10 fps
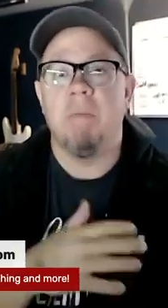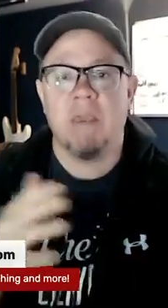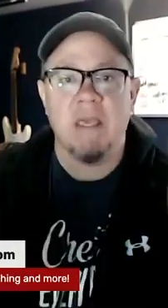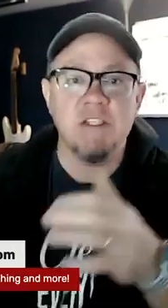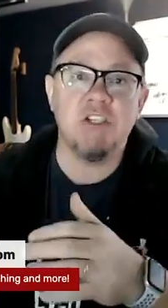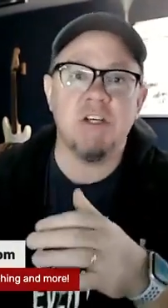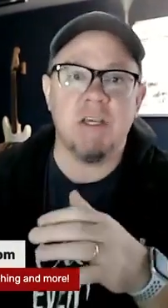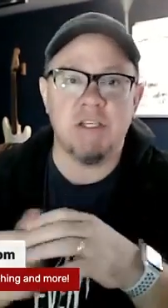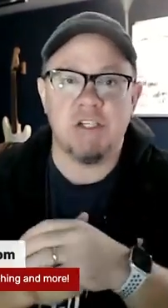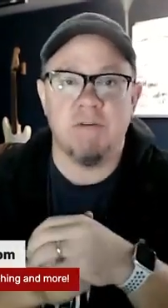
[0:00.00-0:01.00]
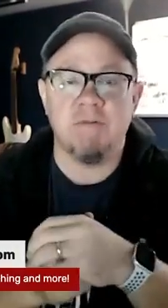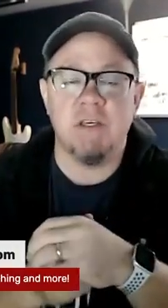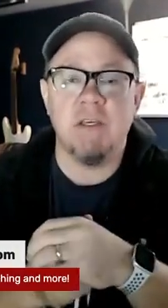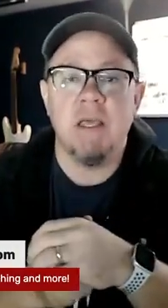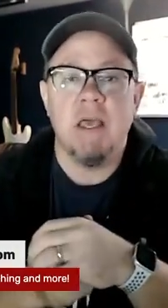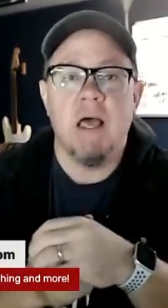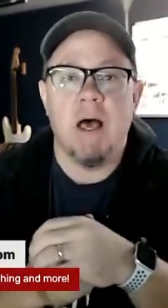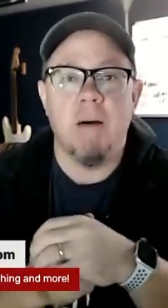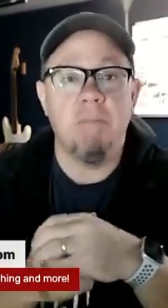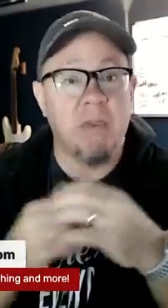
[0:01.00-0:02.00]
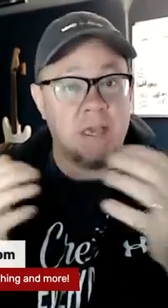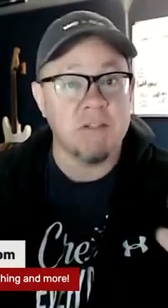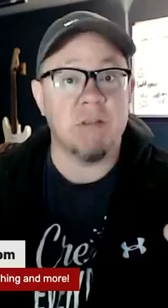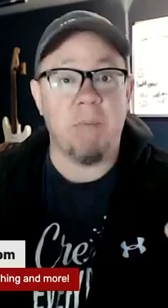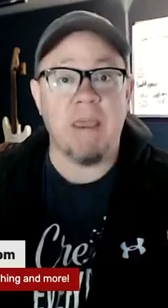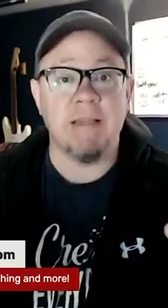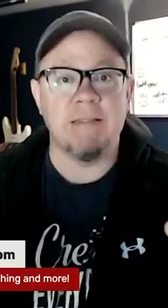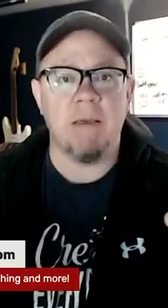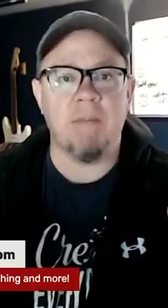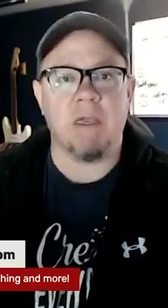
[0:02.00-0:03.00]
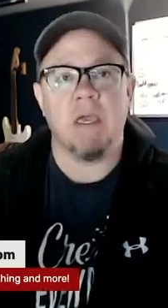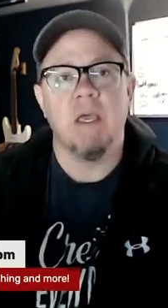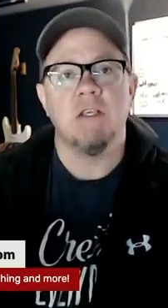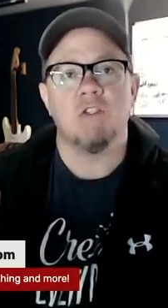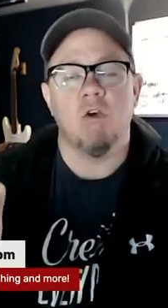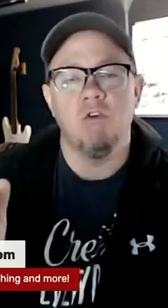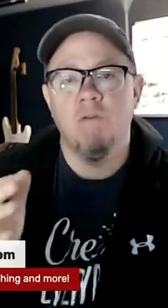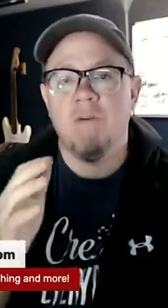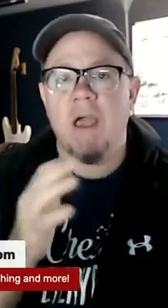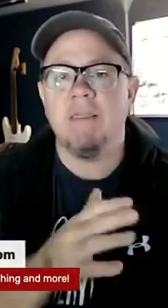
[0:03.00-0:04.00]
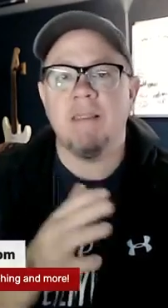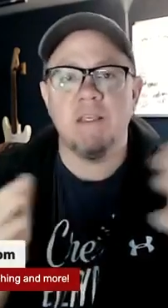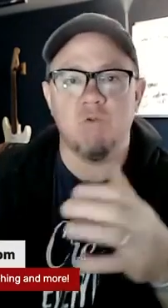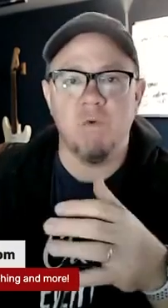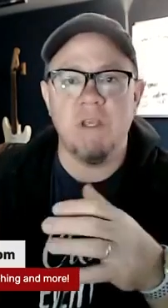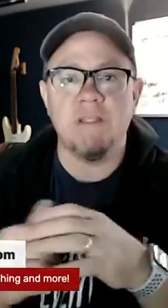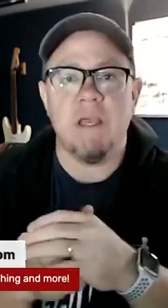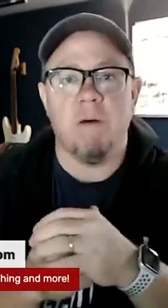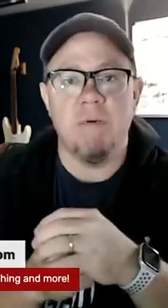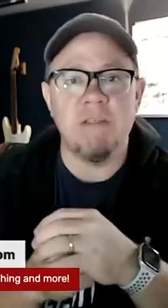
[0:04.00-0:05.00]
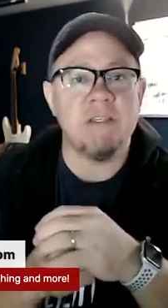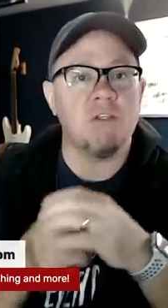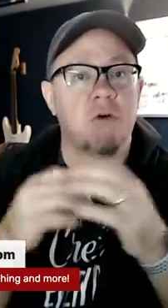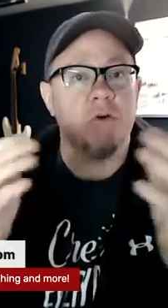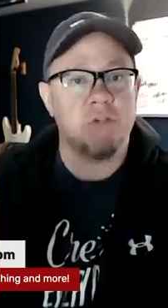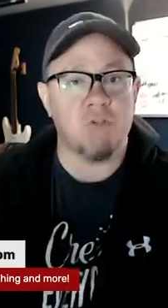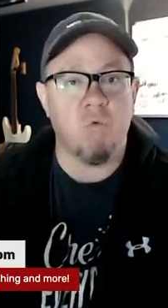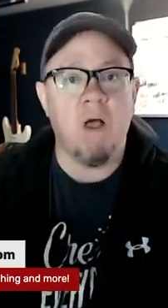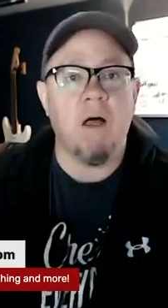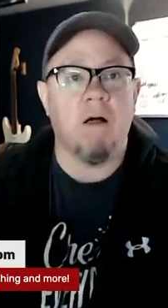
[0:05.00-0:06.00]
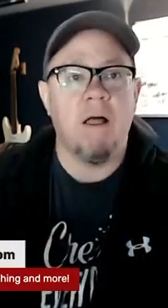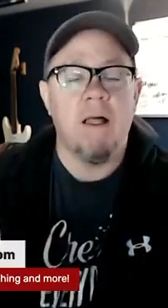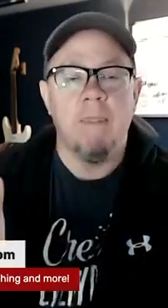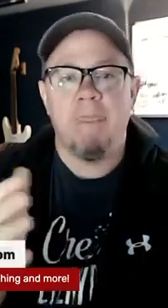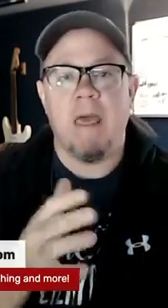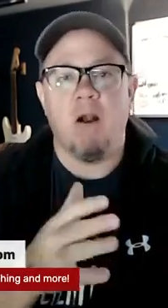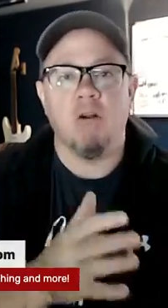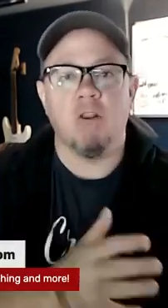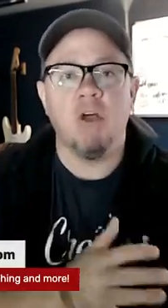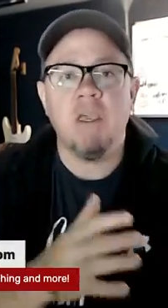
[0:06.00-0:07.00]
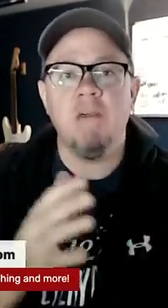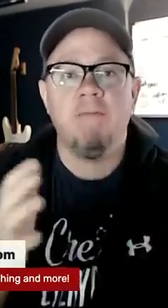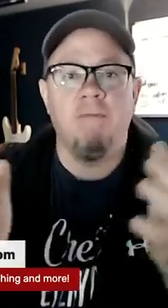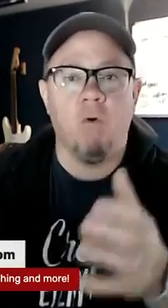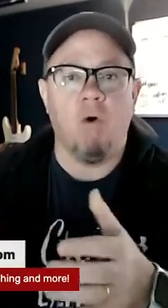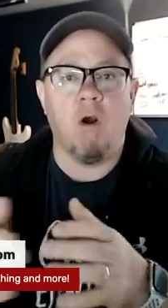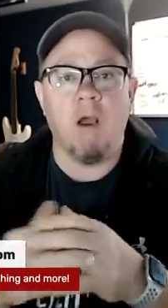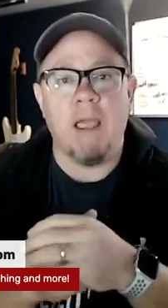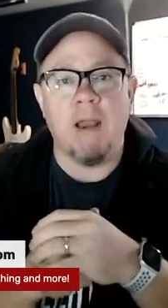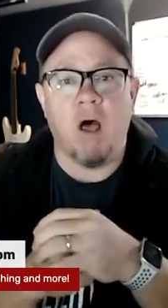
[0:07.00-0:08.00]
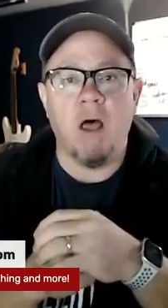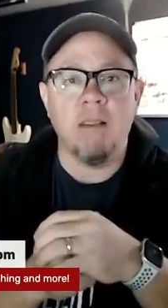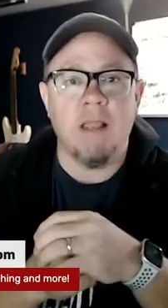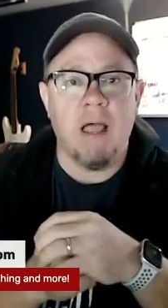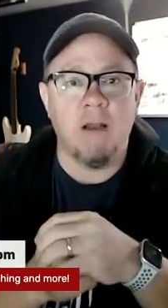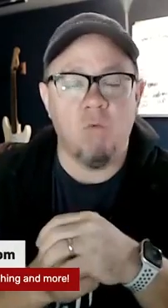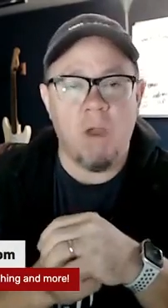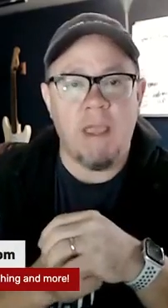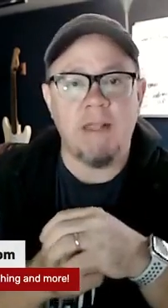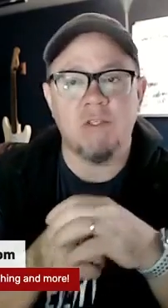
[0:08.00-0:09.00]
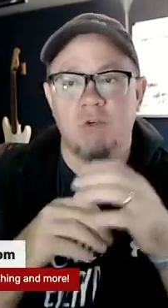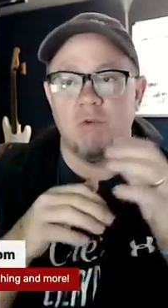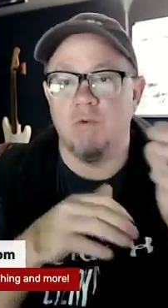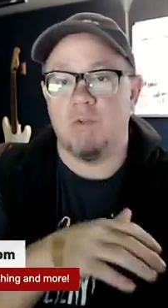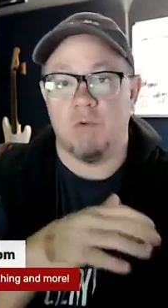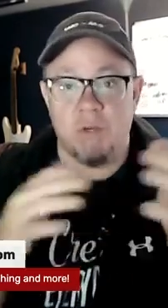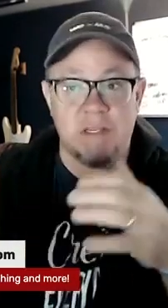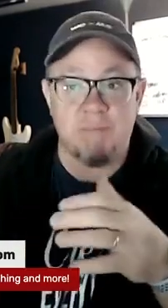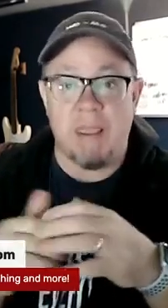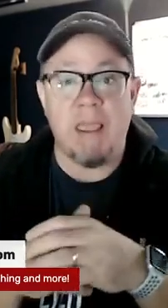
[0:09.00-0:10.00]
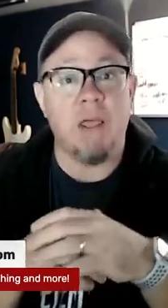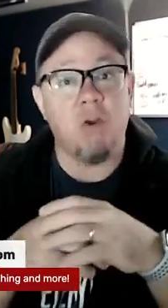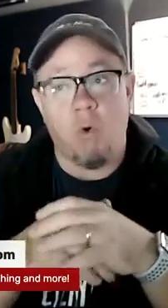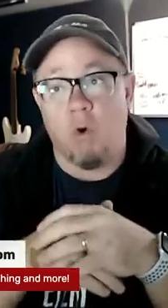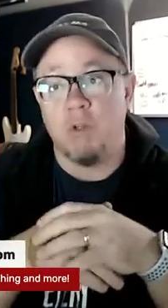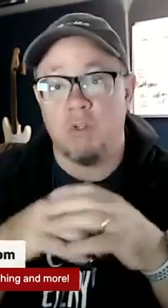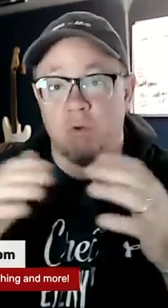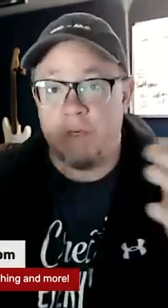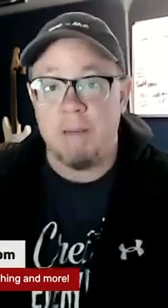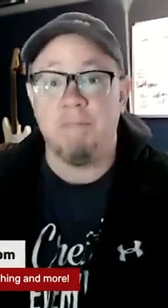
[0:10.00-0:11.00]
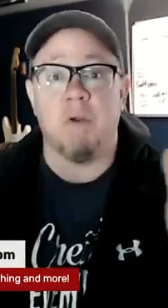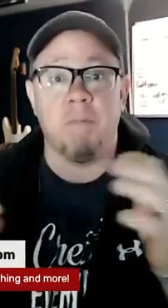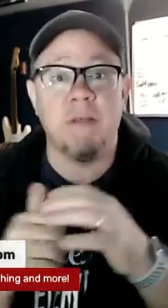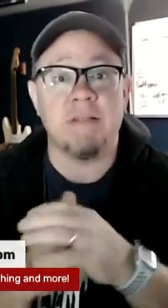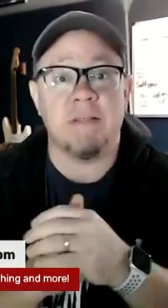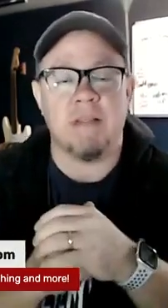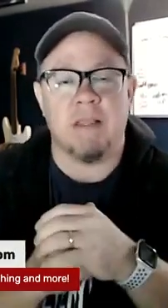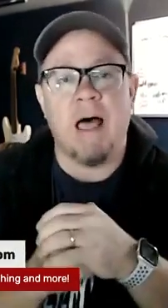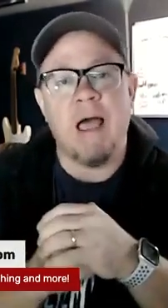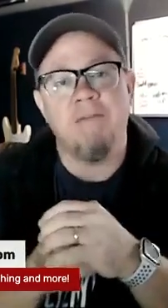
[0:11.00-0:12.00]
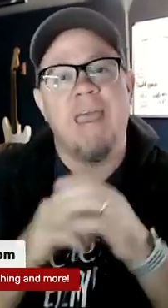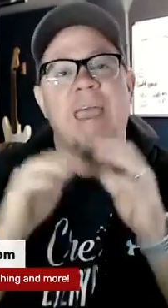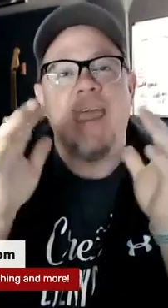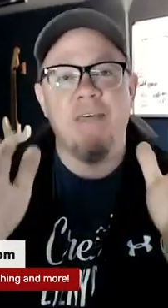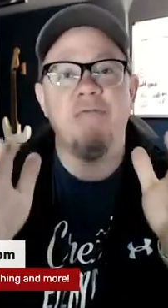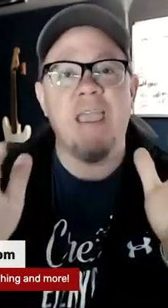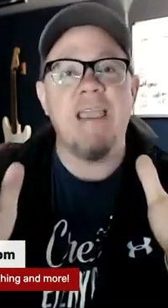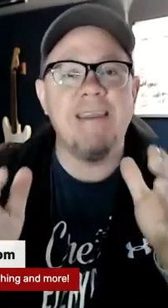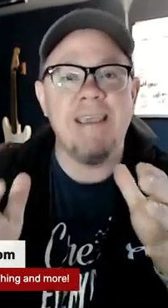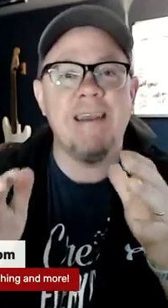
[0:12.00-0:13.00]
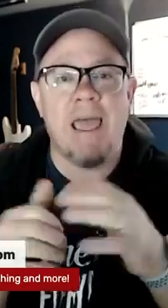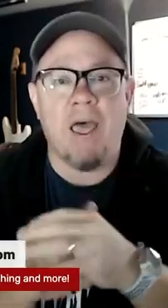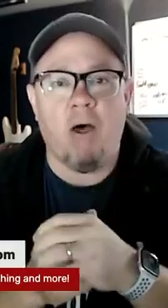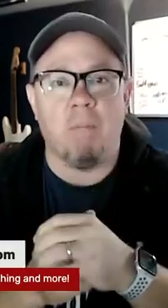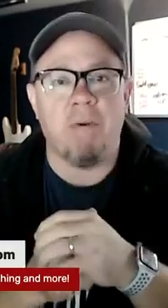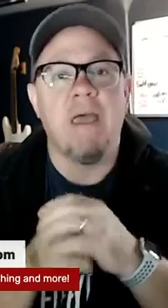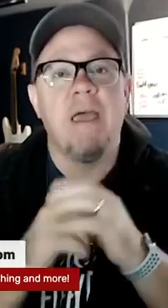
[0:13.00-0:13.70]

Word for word: because she had shifted um, because of the pandemic. So you've got these retail business owners as well that are looking for an online way to to expand or to keep their business alive and they need help.